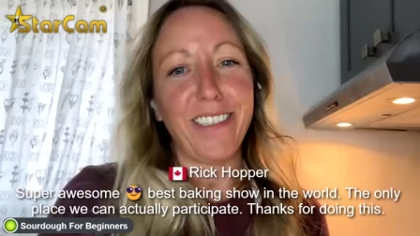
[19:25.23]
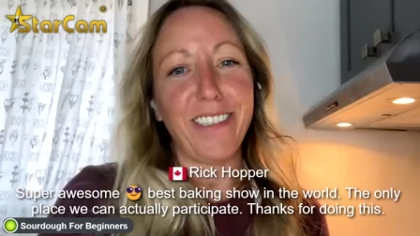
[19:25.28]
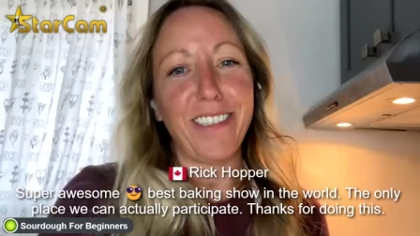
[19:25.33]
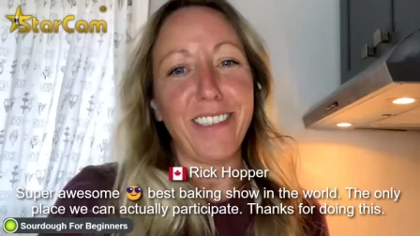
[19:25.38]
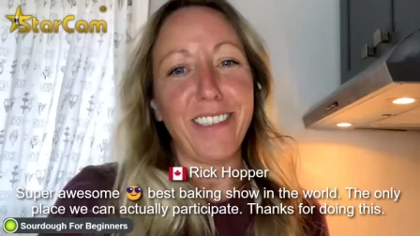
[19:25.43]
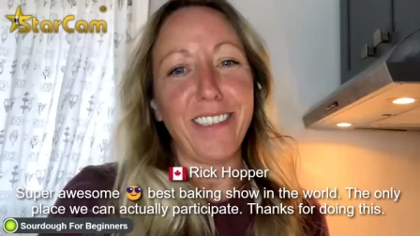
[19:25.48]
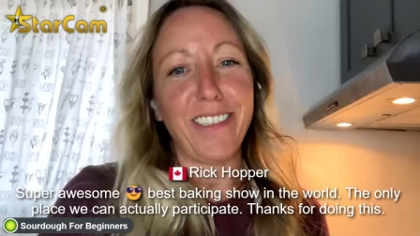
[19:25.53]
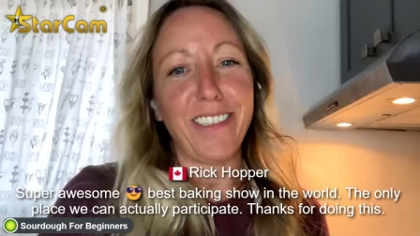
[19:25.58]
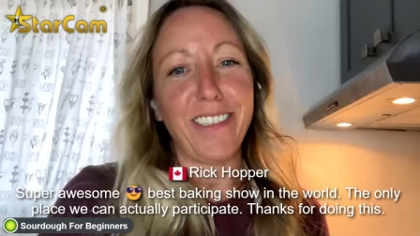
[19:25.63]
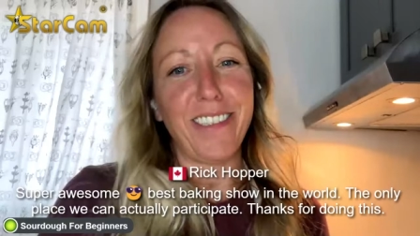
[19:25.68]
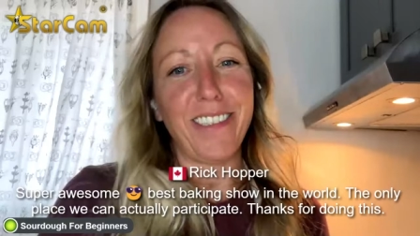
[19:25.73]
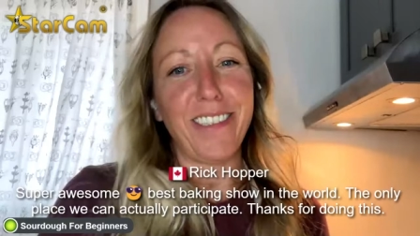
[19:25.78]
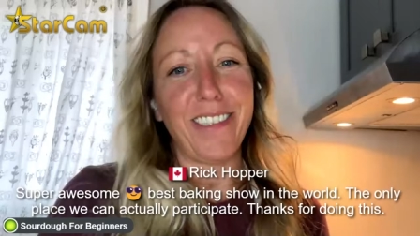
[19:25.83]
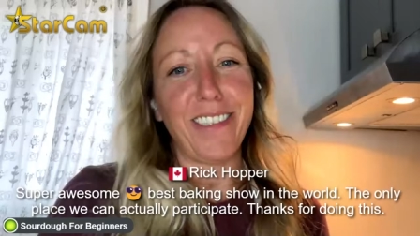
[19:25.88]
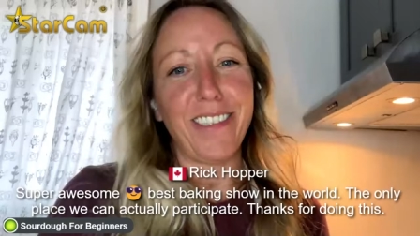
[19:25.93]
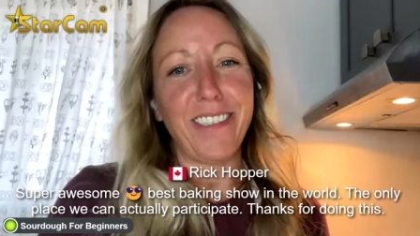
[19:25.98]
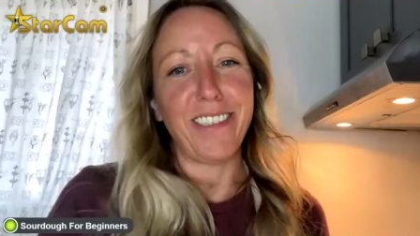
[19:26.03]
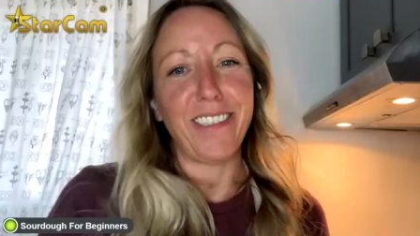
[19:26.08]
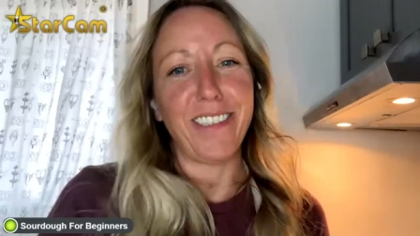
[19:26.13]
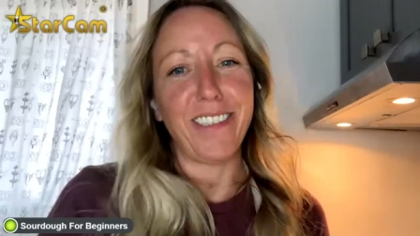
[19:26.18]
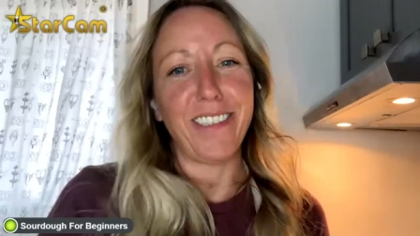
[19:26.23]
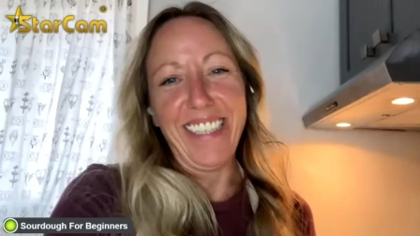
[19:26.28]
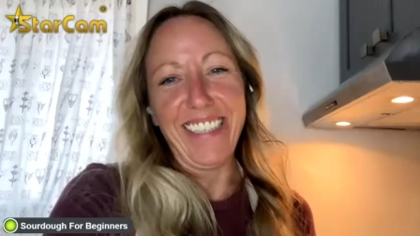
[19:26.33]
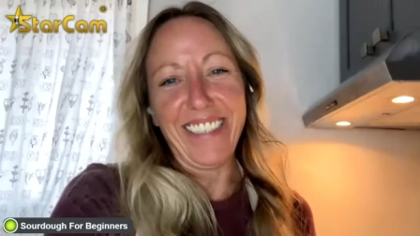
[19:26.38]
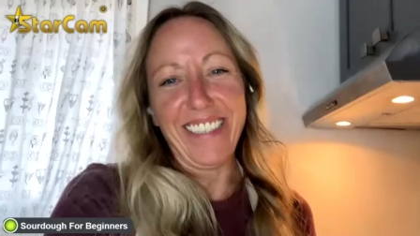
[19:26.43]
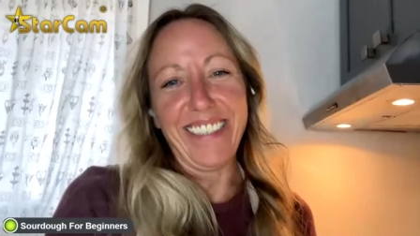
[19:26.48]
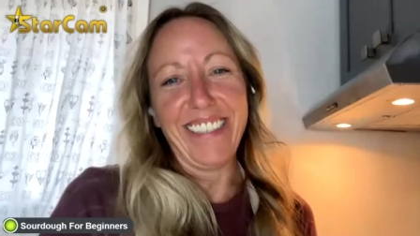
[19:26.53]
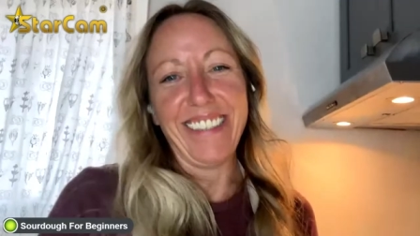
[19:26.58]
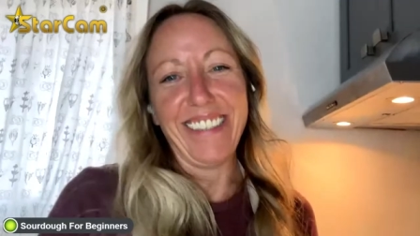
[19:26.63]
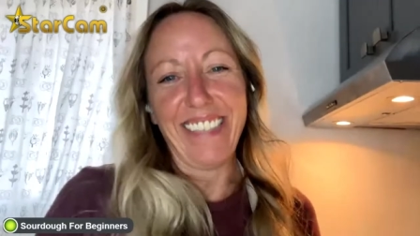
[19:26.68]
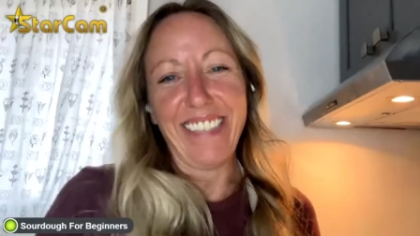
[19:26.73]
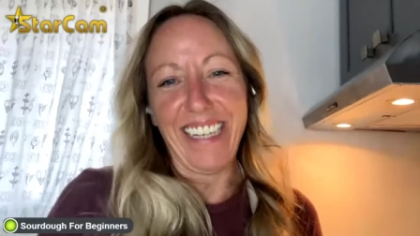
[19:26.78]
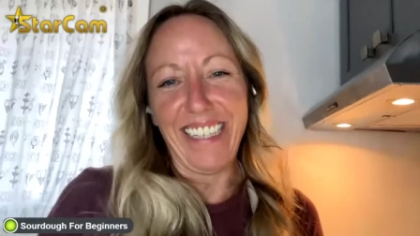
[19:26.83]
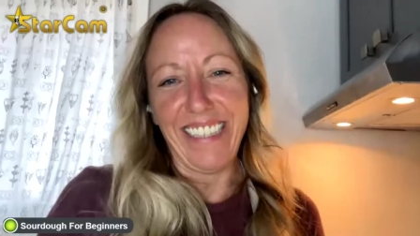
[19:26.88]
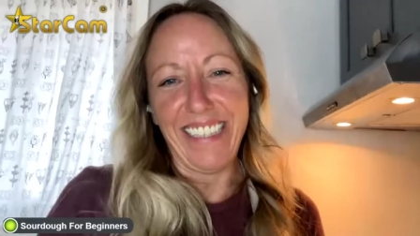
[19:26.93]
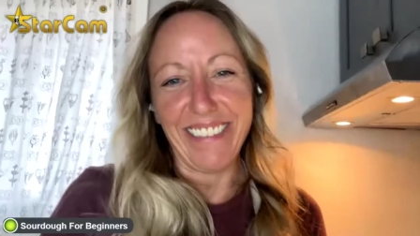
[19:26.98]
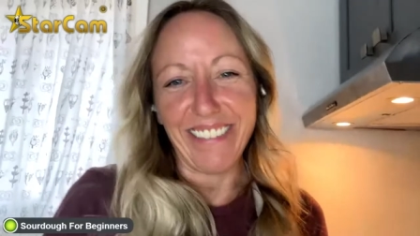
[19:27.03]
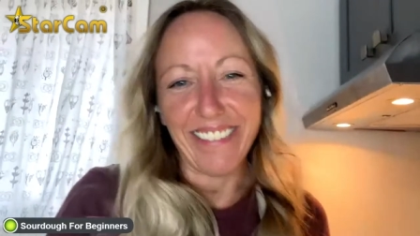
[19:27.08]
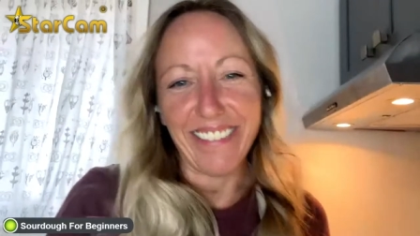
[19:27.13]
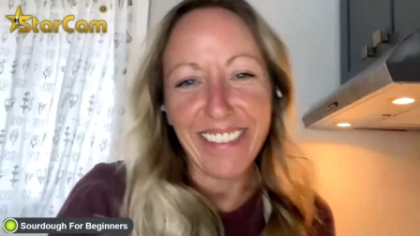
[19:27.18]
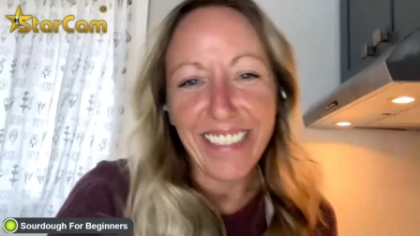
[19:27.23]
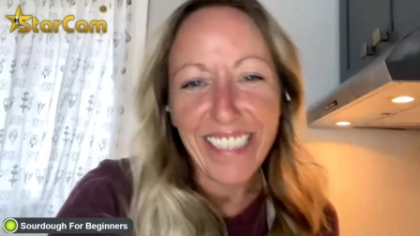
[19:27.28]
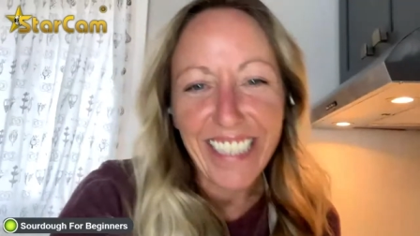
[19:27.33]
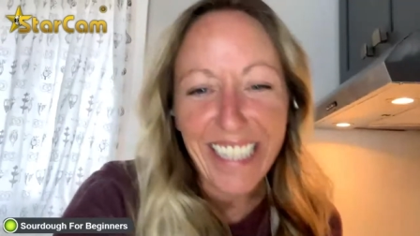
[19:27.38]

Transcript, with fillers: for doing this. Awesome. Thanks. Thank you.